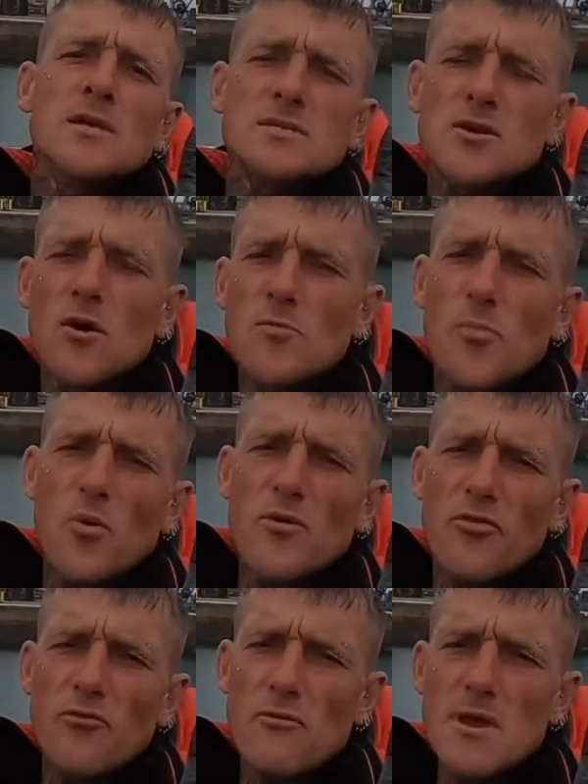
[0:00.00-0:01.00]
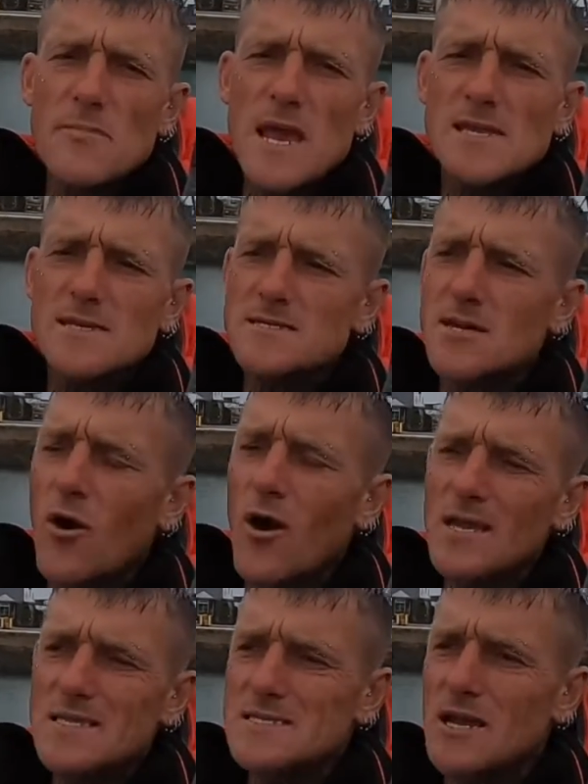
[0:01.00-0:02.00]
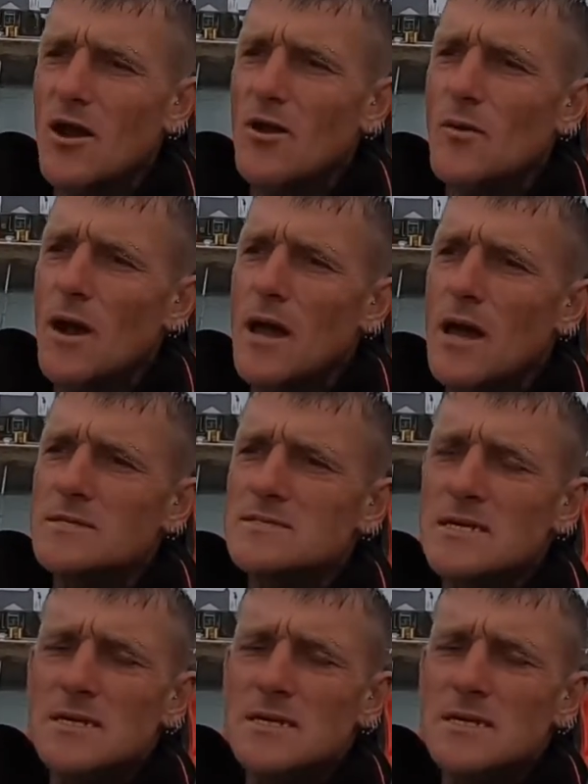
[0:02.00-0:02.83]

It's a 9.3 meter tide, so